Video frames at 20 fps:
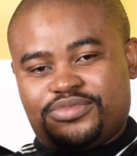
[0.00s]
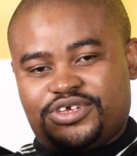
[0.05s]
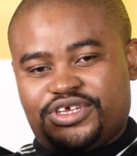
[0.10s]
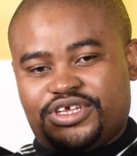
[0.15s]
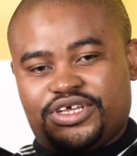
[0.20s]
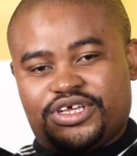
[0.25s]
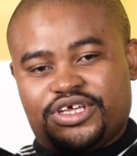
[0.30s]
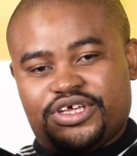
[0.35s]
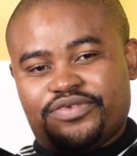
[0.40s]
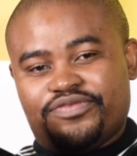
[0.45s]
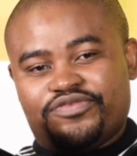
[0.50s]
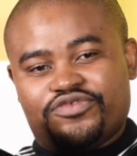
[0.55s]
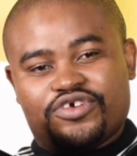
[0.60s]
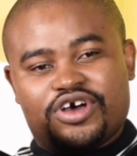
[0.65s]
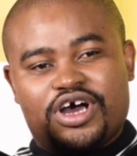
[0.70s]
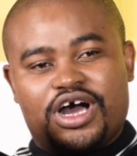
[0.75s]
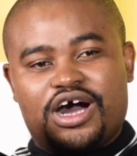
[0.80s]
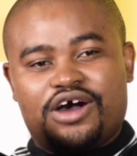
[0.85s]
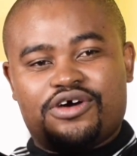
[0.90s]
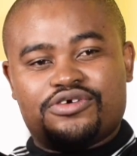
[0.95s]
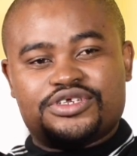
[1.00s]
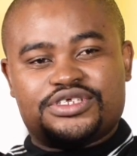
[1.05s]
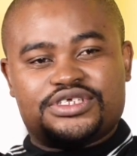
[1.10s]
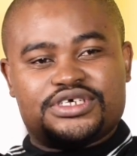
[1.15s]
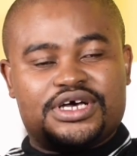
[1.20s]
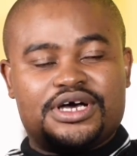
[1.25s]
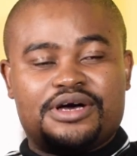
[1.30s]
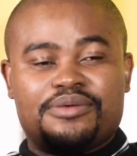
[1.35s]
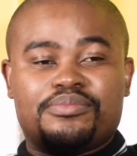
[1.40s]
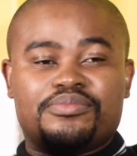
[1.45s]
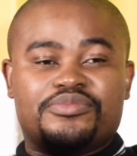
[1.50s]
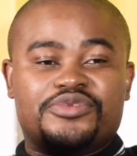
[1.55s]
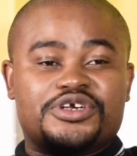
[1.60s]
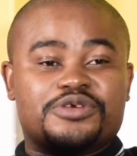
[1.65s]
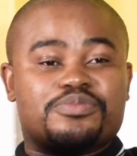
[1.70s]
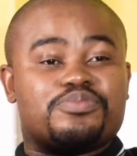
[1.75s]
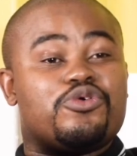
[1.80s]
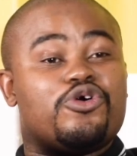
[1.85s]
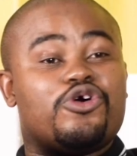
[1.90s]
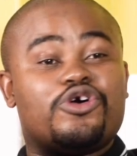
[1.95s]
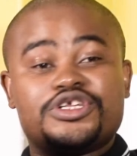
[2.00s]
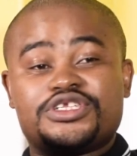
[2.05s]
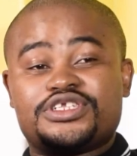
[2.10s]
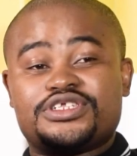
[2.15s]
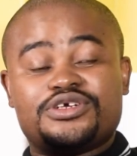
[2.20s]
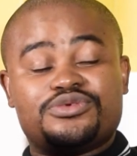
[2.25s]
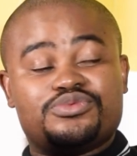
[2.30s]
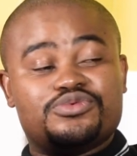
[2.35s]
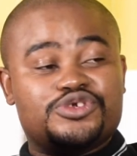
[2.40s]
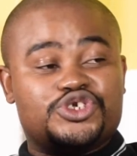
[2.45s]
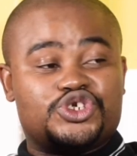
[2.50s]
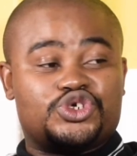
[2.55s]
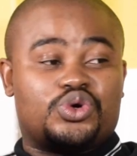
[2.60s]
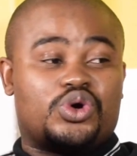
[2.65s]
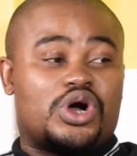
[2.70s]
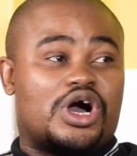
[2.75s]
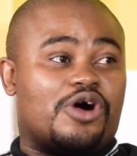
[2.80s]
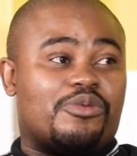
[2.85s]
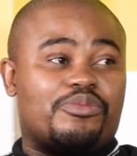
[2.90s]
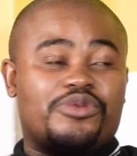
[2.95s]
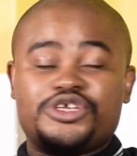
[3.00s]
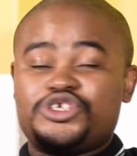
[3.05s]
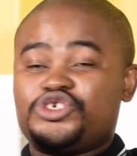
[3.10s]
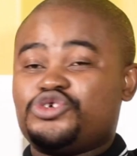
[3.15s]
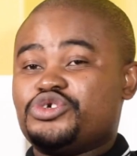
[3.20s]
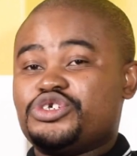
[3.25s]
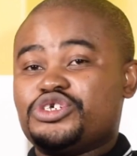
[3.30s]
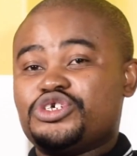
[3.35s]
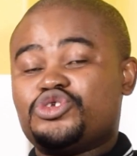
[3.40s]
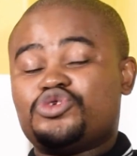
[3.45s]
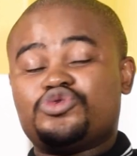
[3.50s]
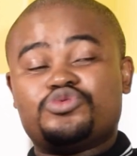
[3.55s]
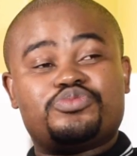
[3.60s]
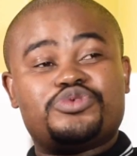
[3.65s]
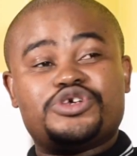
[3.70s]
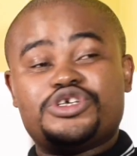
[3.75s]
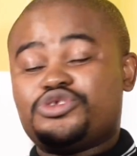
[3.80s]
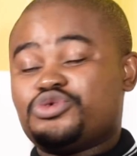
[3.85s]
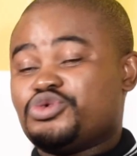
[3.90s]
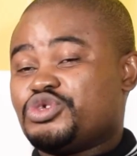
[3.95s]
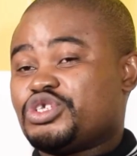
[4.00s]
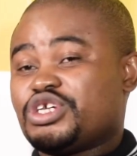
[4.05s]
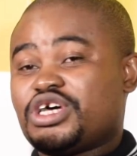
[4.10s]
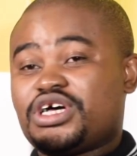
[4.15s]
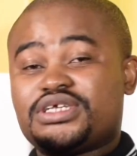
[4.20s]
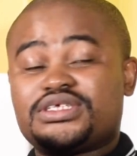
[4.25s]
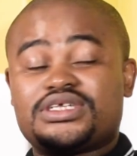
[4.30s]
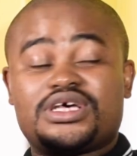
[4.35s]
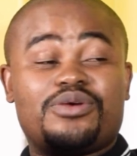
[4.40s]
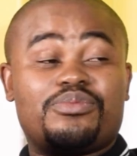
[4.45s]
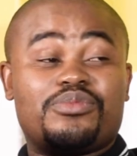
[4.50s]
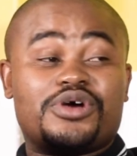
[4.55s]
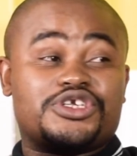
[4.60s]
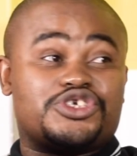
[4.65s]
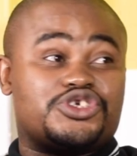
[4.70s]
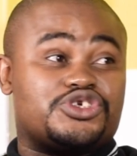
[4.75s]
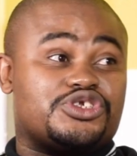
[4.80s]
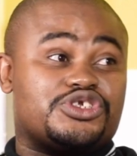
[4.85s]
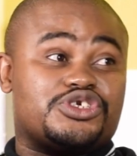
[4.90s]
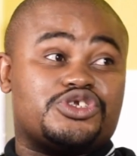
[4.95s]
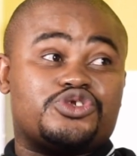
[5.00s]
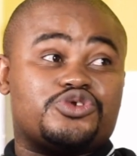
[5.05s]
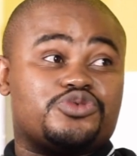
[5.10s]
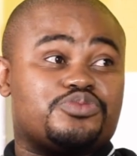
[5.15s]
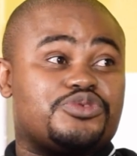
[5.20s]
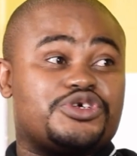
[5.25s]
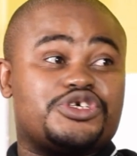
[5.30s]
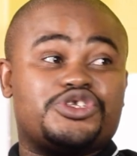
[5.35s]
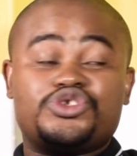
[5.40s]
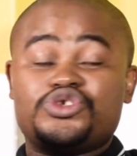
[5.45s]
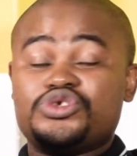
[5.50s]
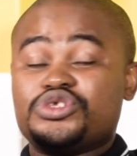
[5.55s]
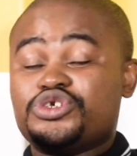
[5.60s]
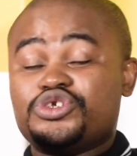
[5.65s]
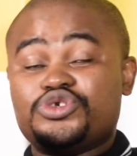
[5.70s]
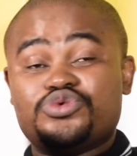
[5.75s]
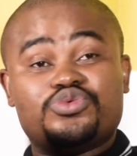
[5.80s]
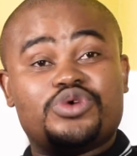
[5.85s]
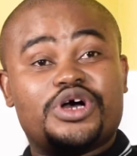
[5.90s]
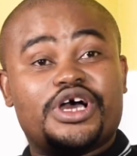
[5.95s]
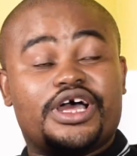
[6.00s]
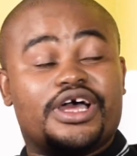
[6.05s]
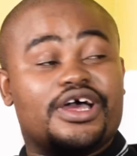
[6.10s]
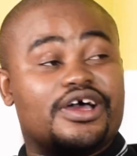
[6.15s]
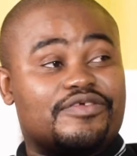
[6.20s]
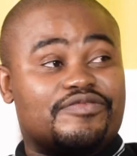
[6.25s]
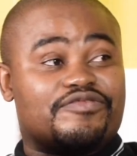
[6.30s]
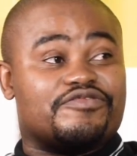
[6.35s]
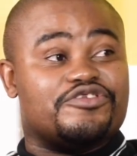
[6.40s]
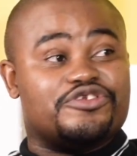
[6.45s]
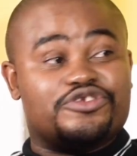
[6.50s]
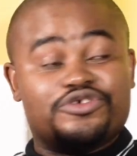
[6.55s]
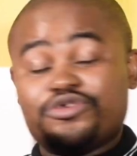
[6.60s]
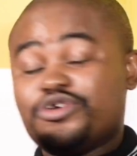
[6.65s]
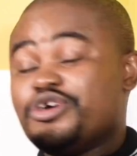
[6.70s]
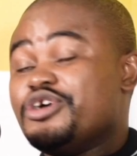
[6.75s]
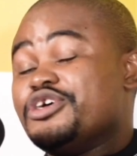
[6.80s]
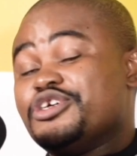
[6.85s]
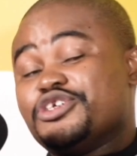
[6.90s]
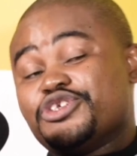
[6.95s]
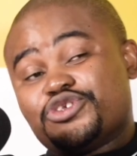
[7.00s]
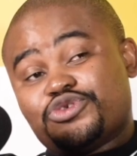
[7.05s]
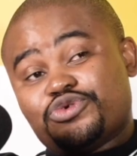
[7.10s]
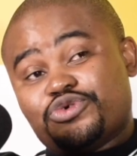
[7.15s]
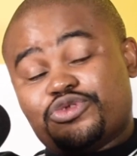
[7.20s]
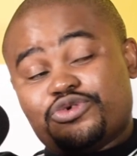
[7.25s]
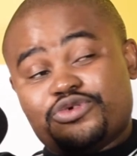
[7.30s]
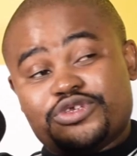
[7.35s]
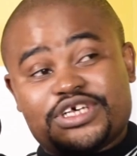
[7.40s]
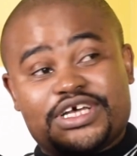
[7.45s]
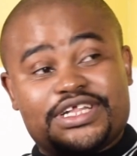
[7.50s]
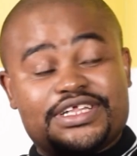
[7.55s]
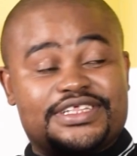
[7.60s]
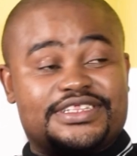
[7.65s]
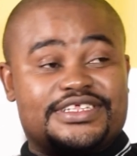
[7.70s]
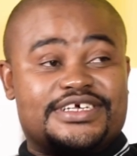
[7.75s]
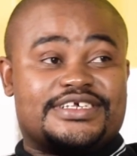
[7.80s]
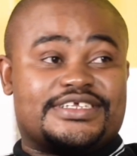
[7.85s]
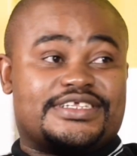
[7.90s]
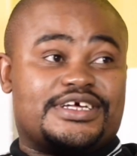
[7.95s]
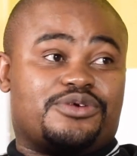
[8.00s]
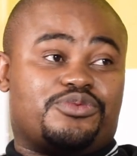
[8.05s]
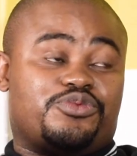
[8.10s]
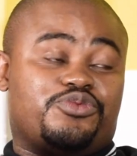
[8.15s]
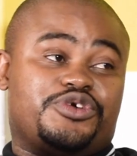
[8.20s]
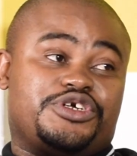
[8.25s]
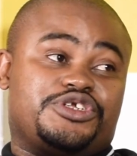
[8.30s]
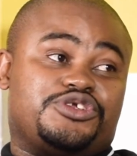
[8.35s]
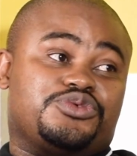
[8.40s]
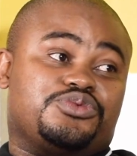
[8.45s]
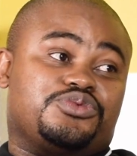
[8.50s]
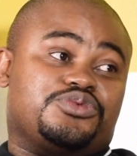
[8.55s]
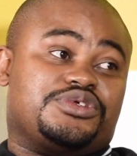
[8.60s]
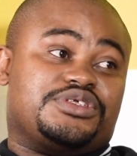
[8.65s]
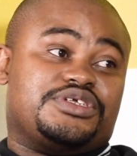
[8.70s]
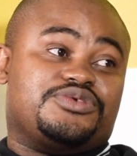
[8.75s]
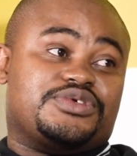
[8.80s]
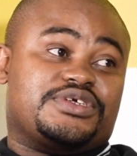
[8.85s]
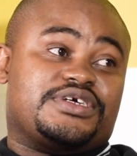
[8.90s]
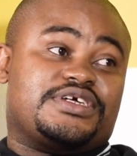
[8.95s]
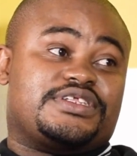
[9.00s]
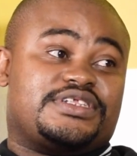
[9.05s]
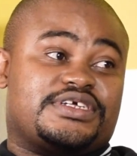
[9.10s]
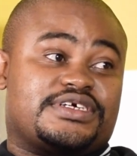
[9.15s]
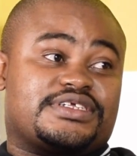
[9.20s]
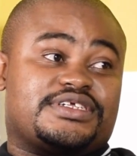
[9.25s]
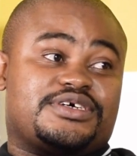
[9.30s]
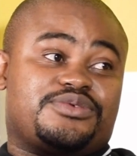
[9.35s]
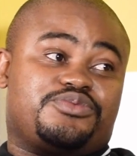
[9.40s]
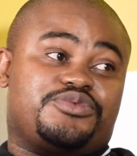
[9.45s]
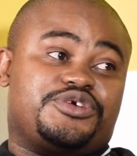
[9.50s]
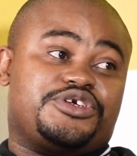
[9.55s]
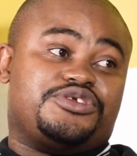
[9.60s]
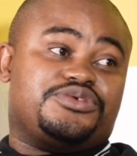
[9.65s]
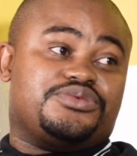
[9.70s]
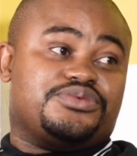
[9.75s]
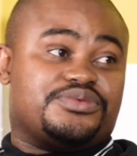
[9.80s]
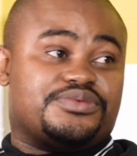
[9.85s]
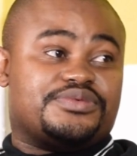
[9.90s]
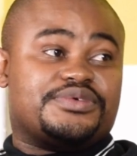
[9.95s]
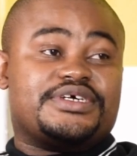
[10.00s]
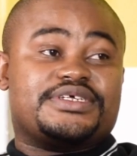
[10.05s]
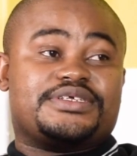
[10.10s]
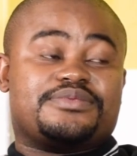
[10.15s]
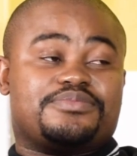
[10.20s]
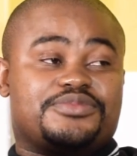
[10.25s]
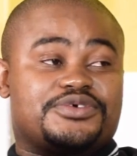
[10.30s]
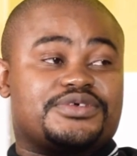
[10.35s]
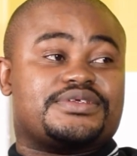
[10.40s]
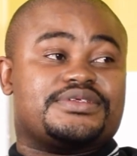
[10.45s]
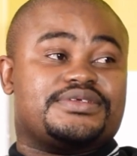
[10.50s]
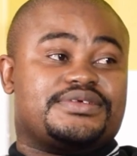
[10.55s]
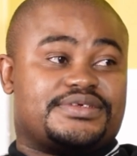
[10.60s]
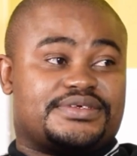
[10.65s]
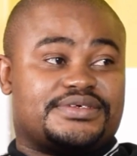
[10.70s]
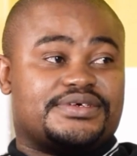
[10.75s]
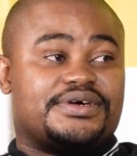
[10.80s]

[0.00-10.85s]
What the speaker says: give you out reports that will show how much you need to pay to SARS, how much you need to pay to the UIF, So those are the things that we do. Those are the things that we do as business, yeah.